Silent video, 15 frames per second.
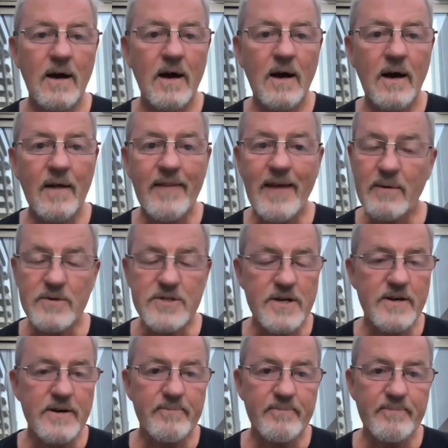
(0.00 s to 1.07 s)
And that was
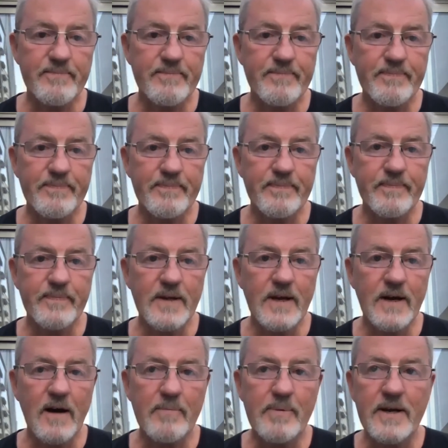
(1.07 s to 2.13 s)
it.
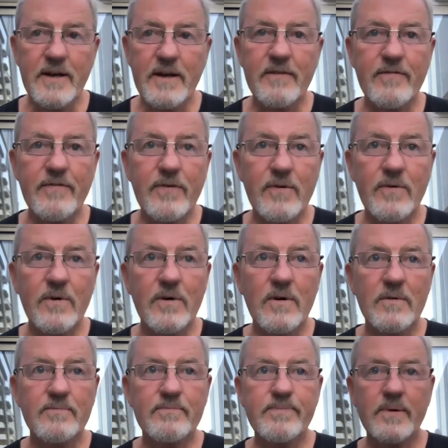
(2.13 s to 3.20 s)
I've been in it
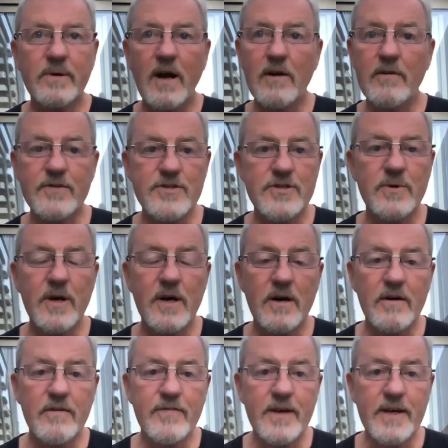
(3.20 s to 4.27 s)
for over
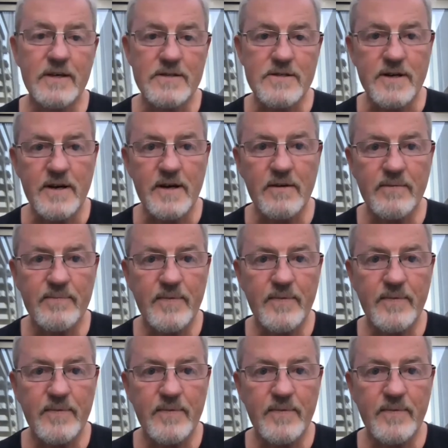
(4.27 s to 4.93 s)
2.5 years now.